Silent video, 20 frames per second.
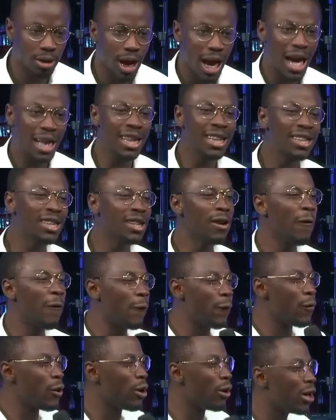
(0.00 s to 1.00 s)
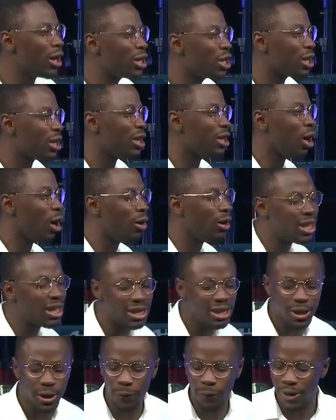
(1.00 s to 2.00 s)
And instead of flourishing in all these
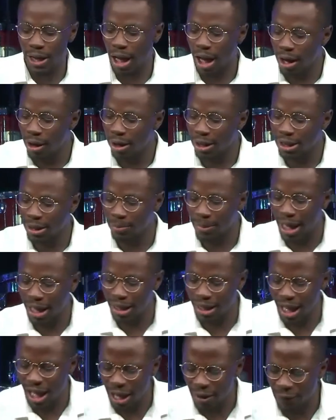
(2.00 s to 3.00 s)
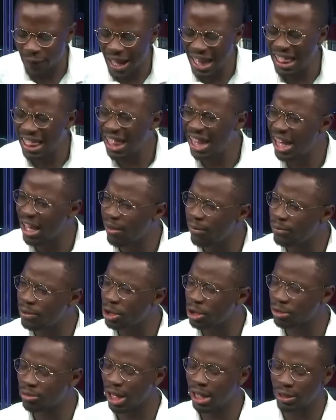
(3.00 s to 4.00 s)
different areas of my life, I live
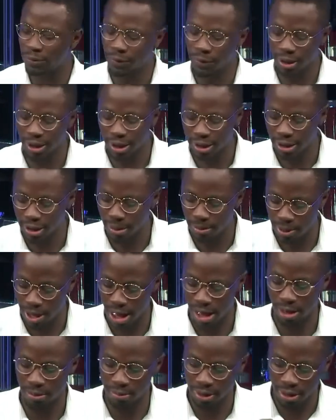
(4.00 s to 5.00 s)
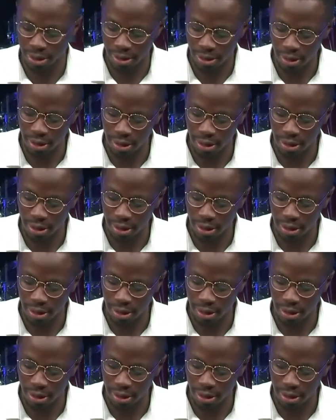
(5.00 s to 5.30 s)
stressfully sometimes.